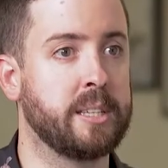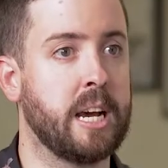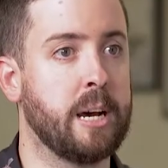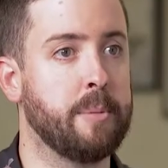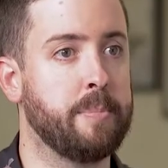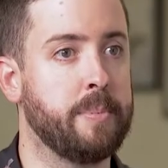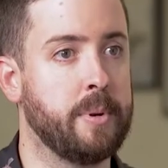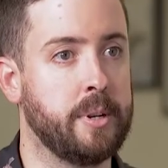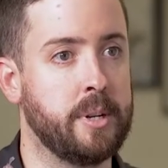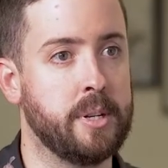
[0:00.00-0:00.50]

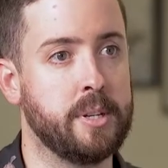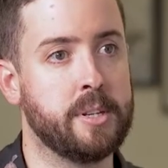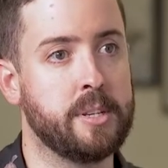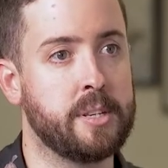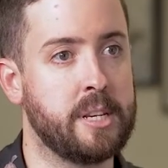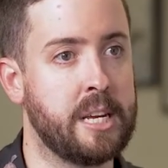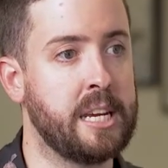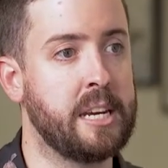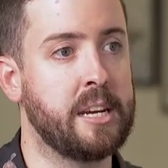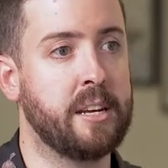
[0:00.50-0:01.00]
up and, and
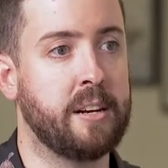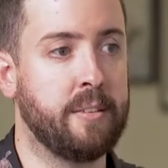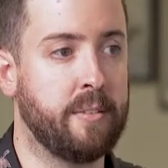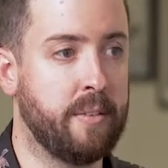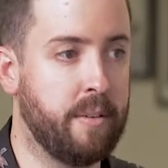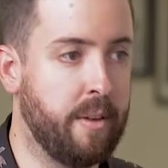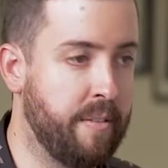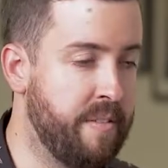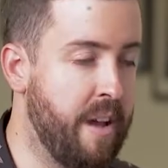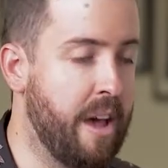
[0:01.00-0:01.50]
see
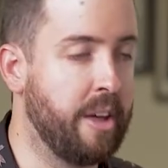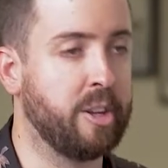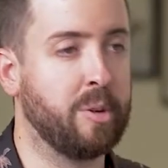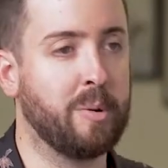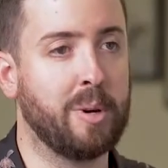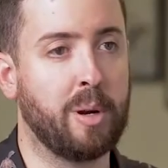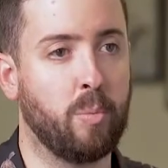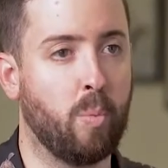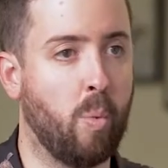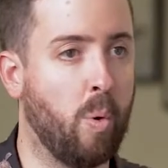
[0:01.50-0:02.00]
and
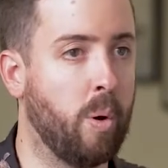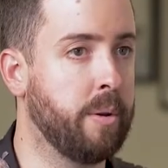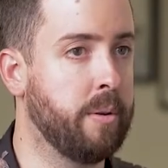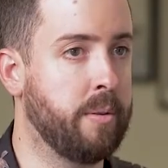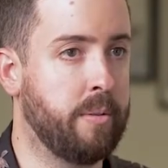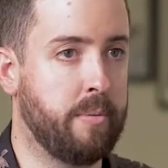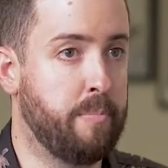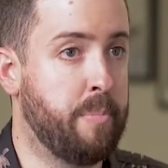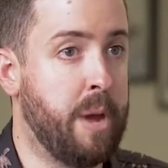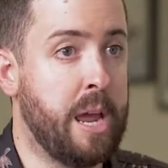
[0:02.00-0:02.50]
evaluate what
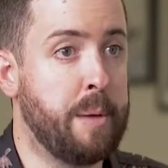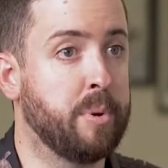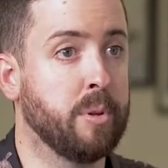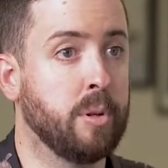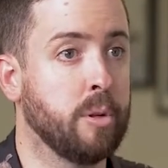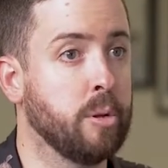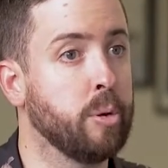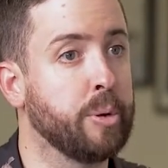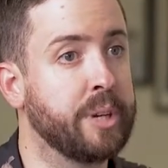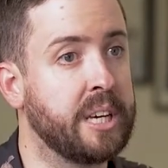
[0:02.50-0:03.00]
people
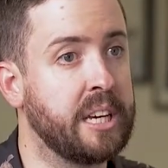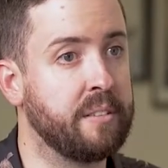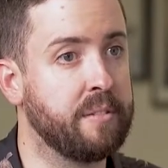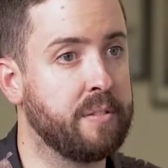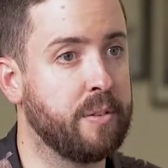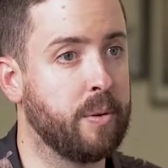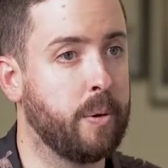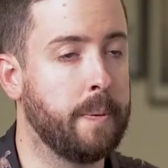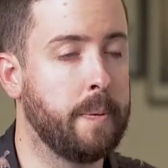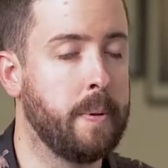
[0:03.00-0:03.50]
are looking
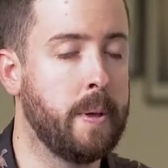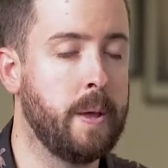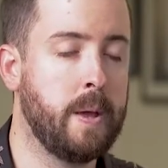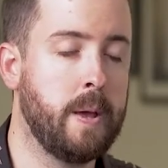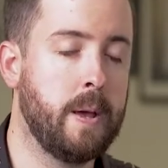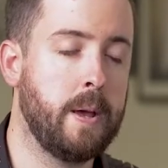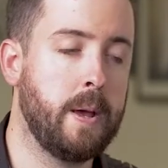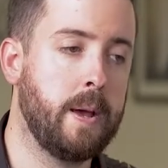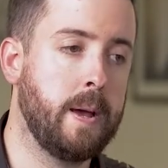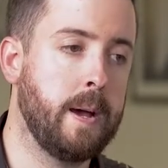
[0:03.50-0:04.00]
for.
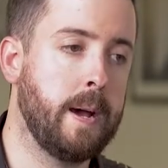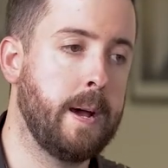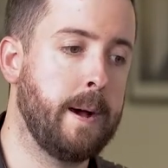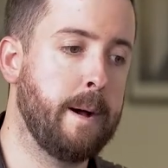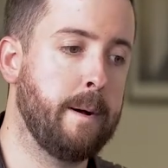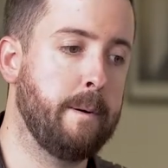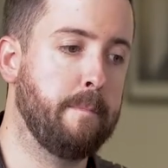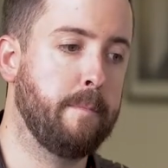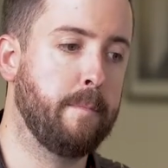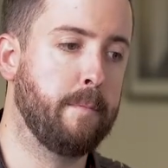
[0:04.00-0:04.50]

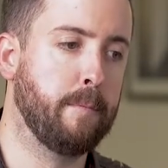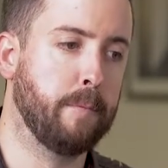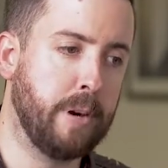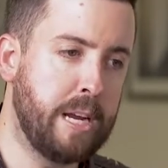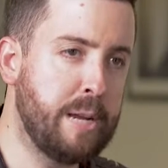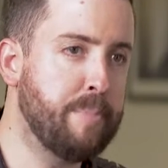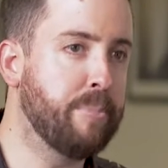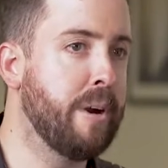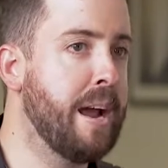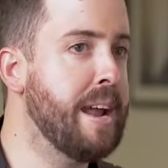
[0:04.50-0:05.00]
Um,
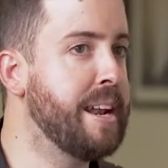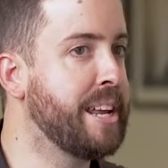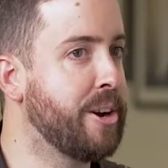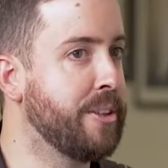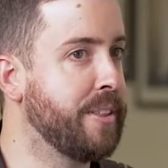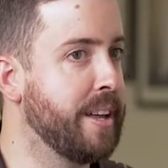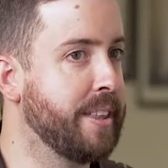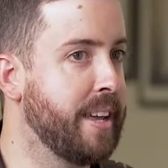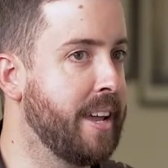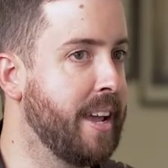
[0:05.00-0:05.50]
rebranding,
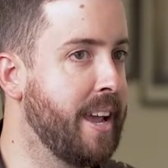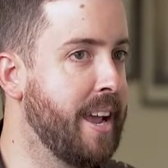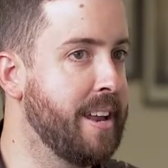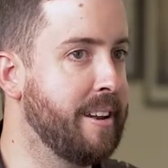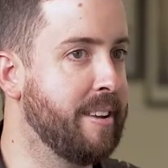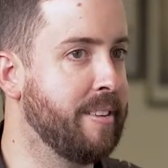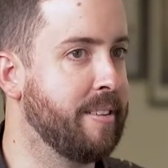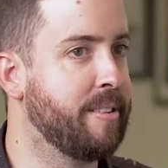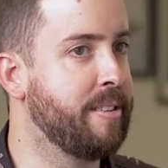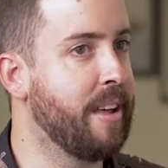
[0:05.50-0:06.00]
on the other
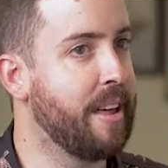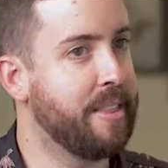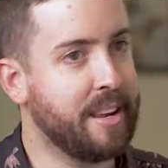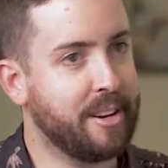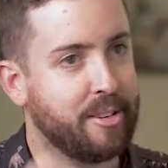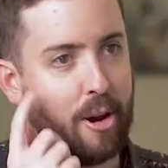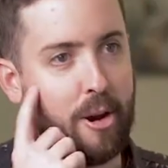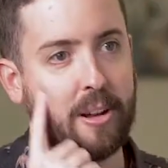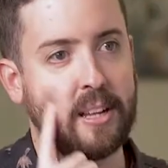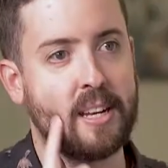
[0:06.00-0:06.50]
hand, is, I
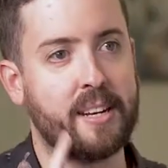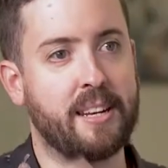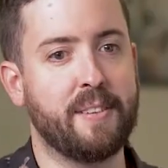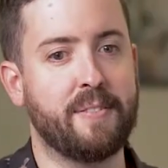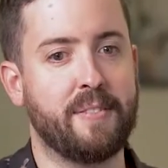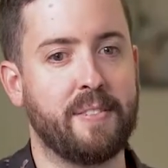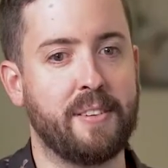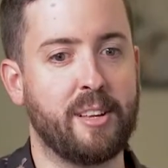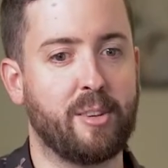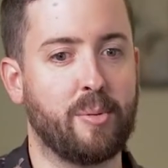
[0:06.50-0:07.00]
think, totally
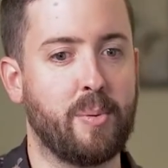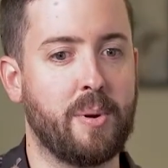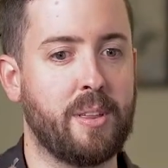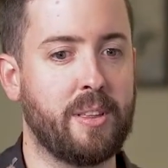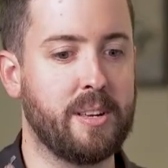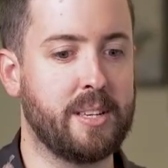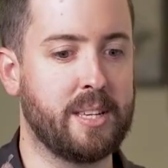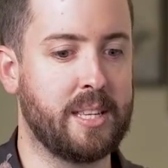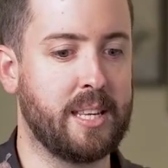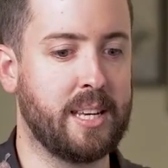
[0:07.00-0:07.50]
different. It's one of
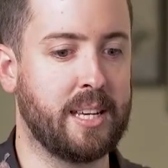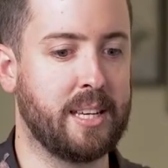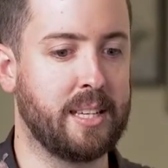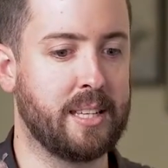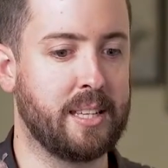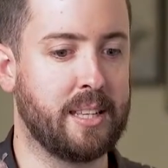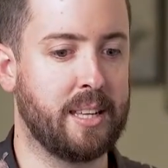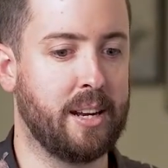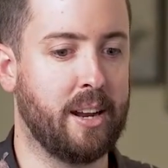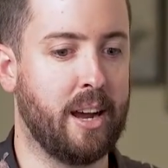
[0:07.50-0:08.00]
those
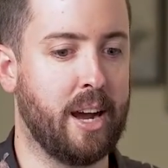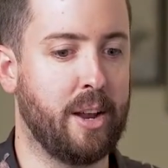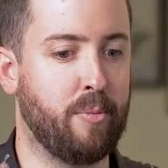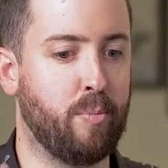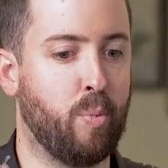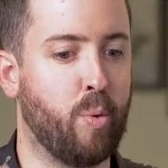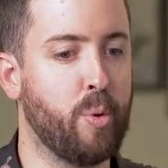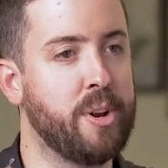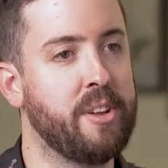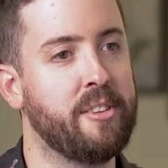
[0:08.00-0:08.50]
things that I
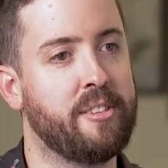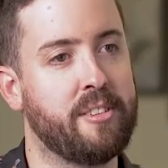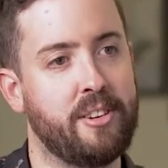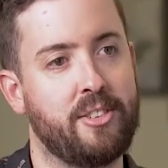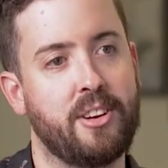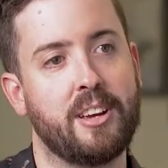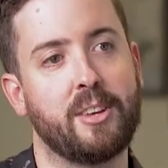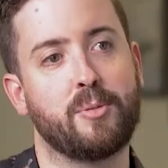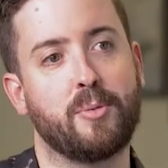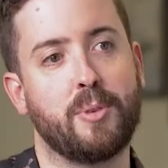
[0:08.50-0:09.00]
wouldn't
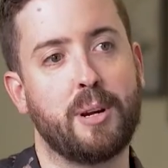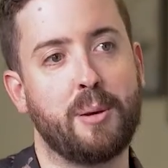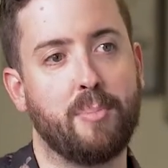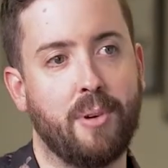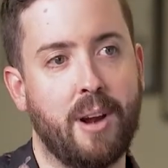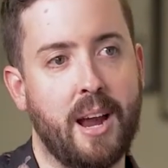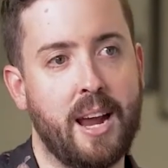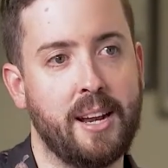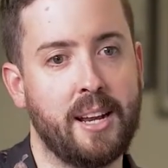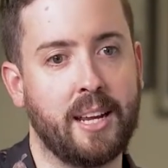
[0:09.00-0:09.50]
suggest
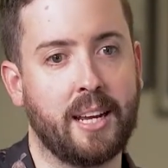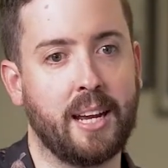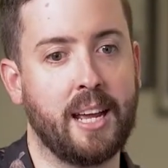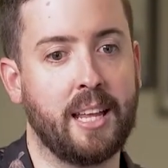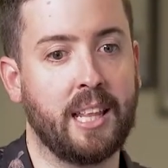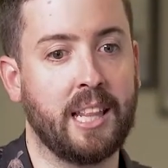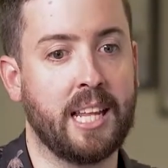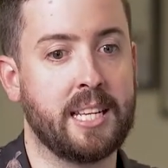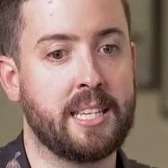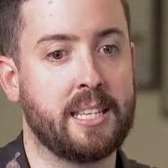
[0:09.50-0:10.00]
rebranding
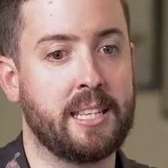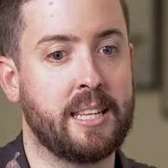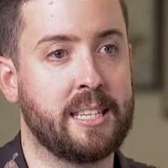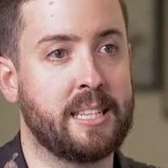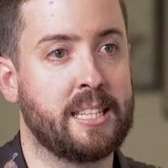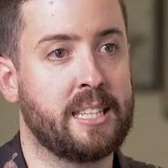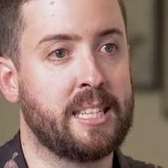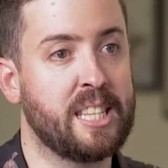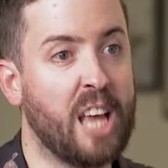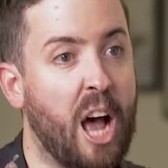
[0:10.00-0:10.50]
unless there's
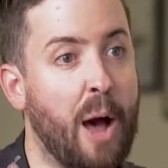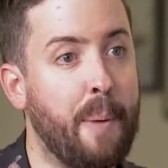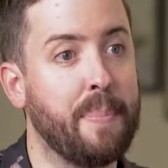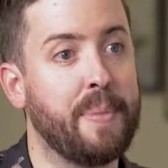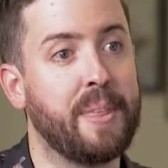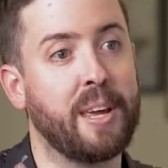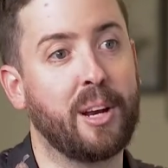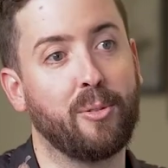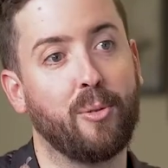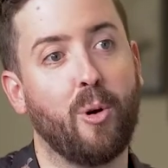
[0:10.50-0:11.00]

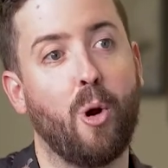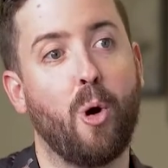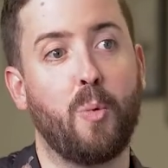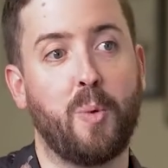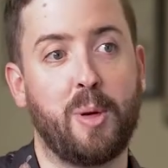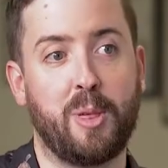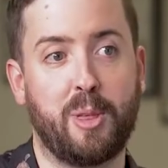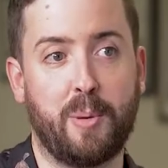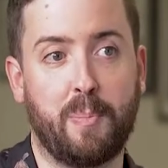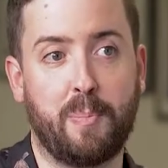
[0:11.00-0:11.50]
something wrong
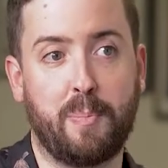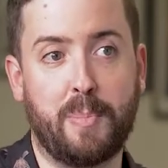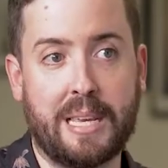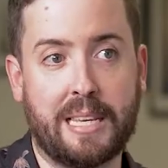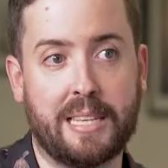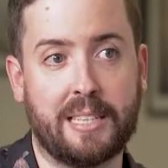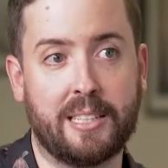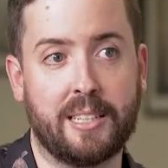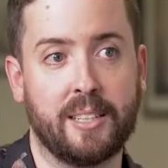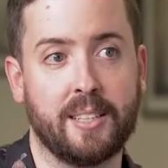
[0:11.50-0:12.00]
with your
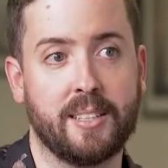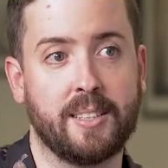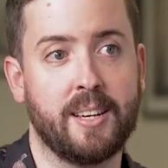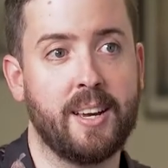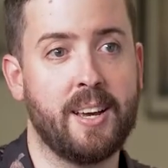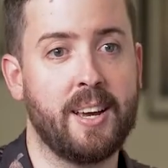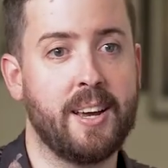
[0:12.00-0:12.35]
business,